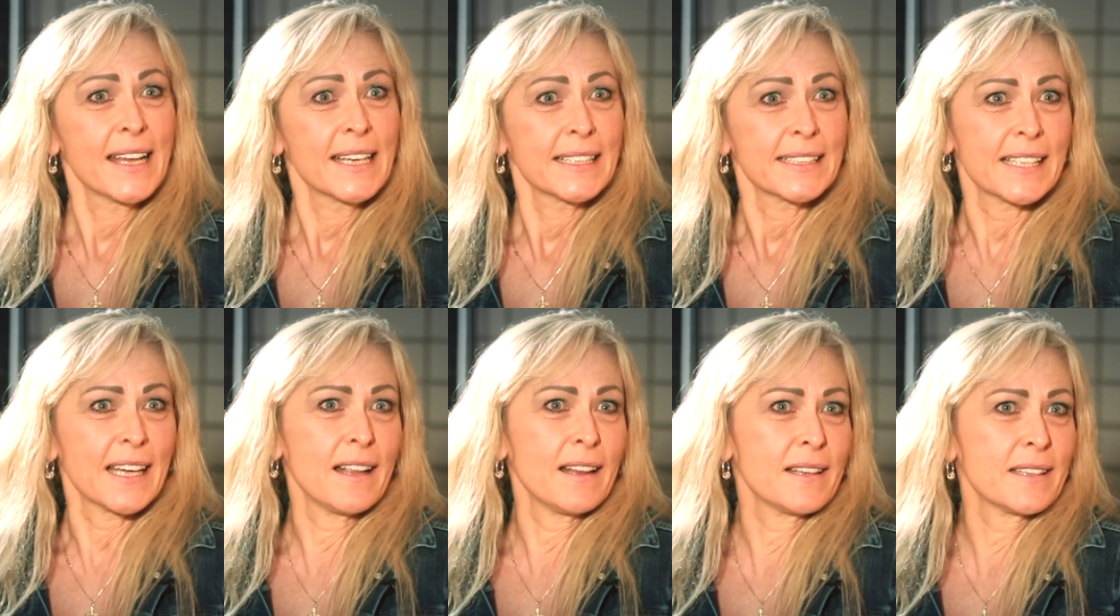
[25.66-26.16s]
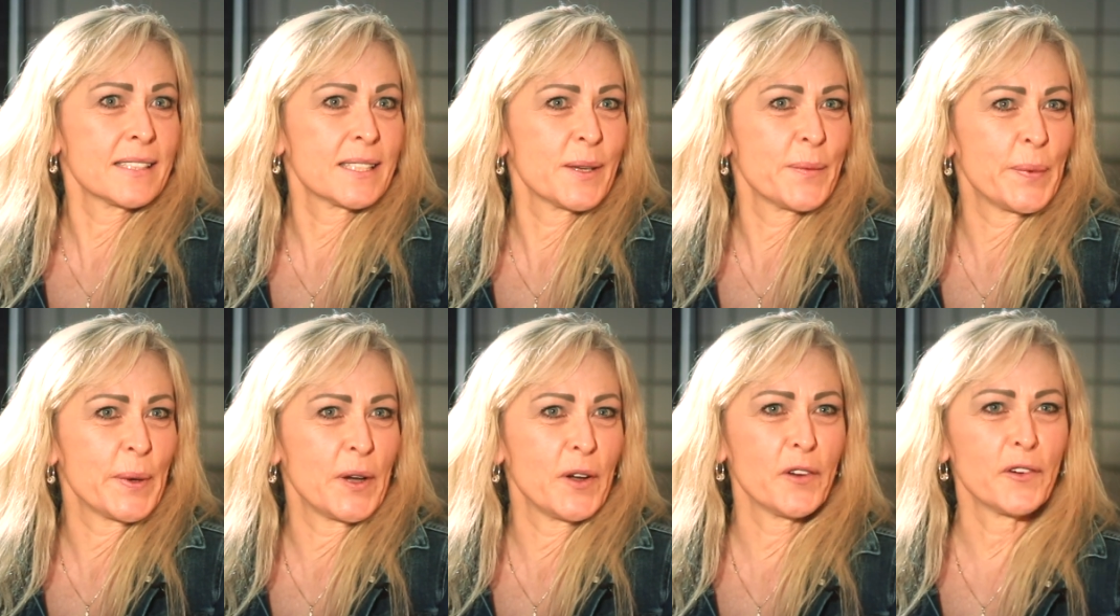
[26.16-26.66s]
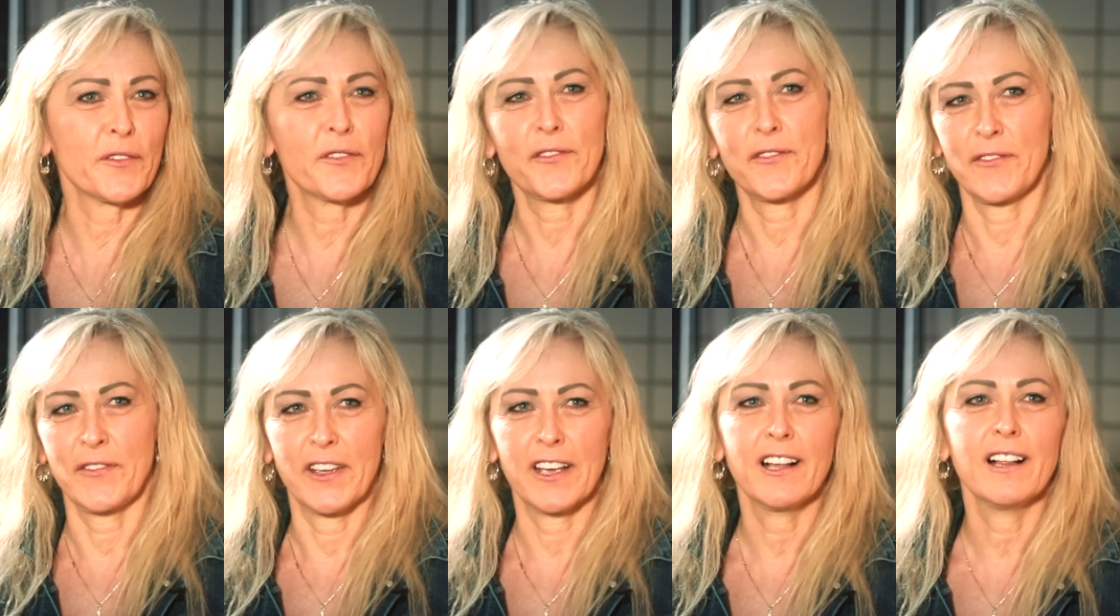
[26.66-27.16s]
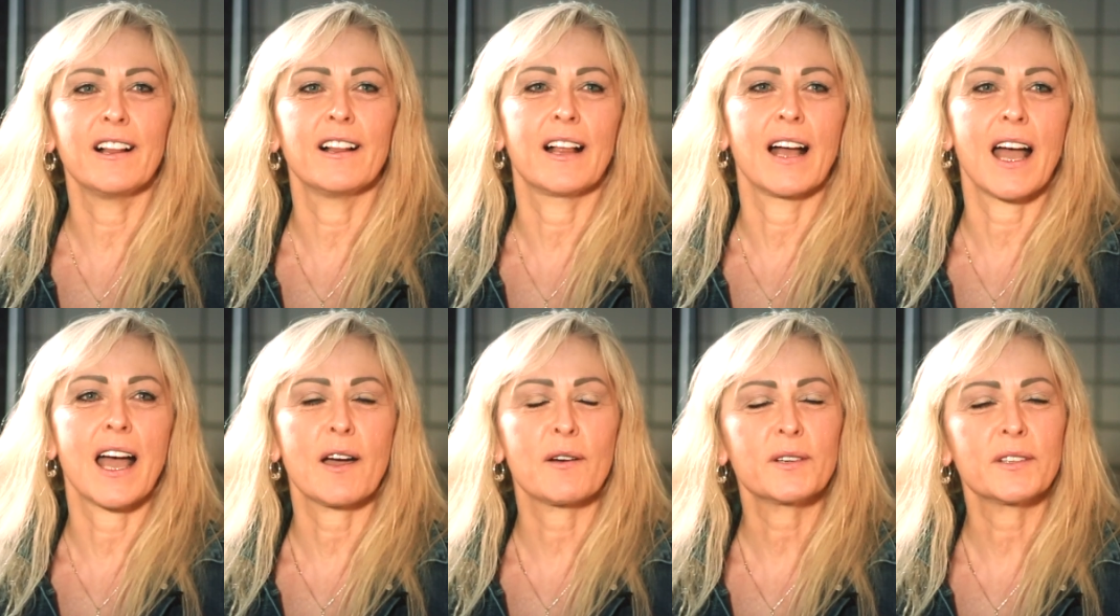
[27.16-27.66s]
tell us about Phil.
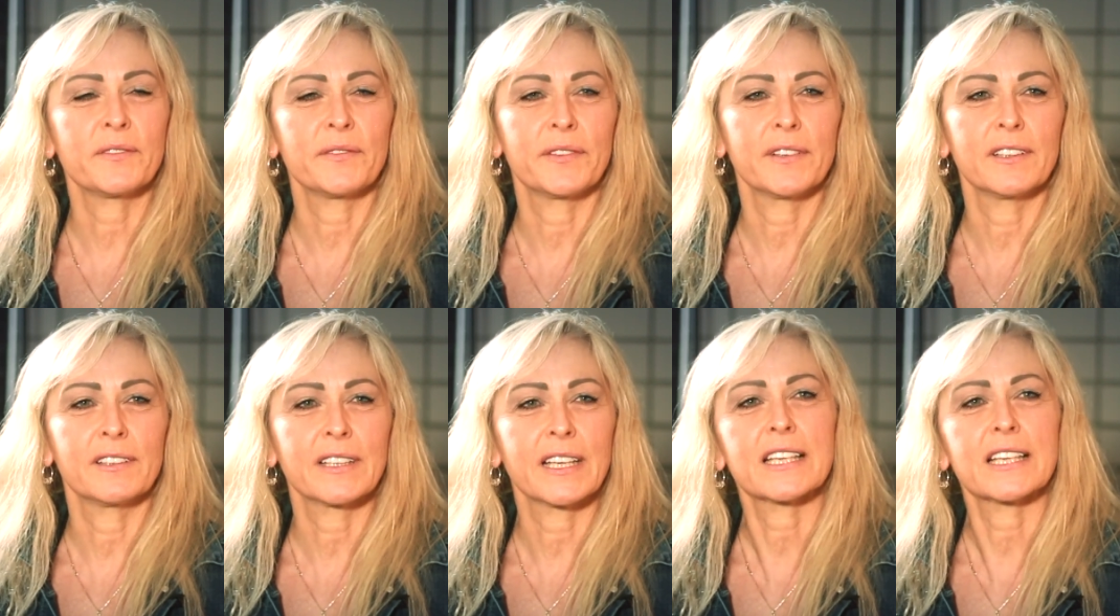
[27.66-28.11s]
How did Phil